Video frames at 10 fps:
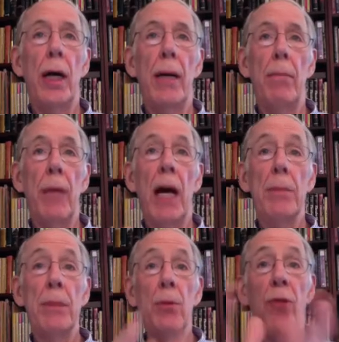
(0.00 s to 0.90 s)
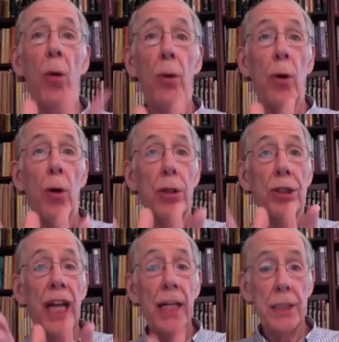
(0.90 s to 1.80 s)
help us move forward or
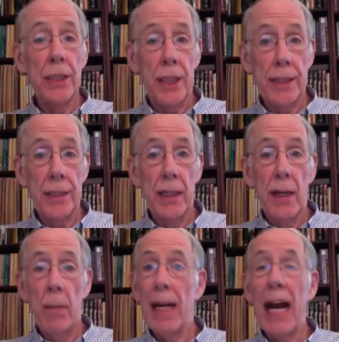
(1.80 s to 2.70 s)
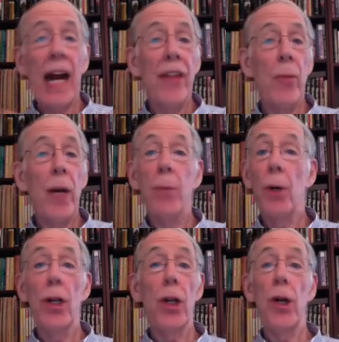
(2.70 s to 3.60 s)
challenge us. But either way, we're
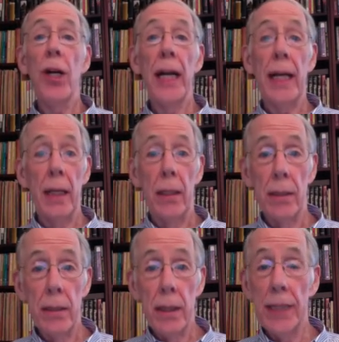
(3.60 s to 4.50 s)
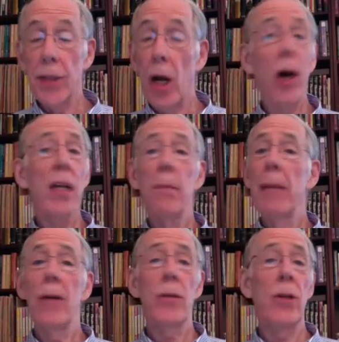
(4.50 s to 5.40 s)
learning. It's all
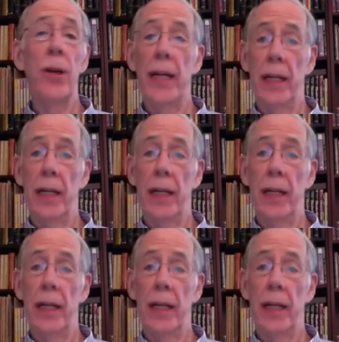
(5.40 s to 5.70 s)
about learning.